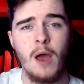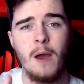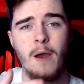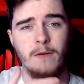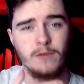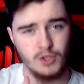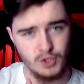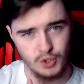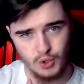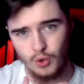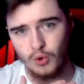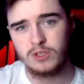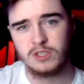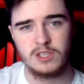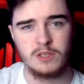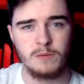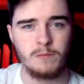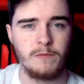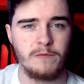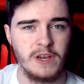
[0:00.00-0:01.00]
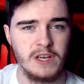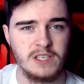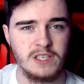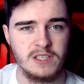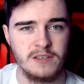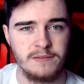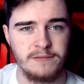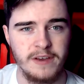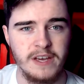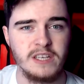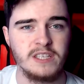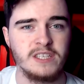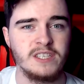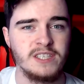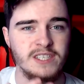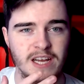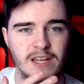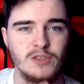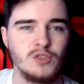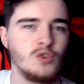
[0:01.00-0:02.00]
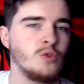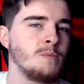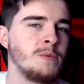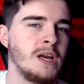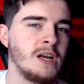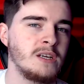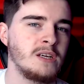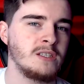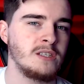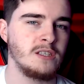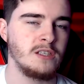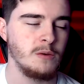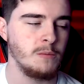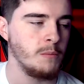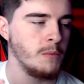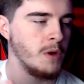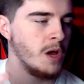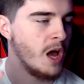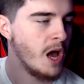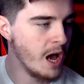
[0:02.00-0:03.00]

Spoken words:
talk to them face to face, stand up next to them,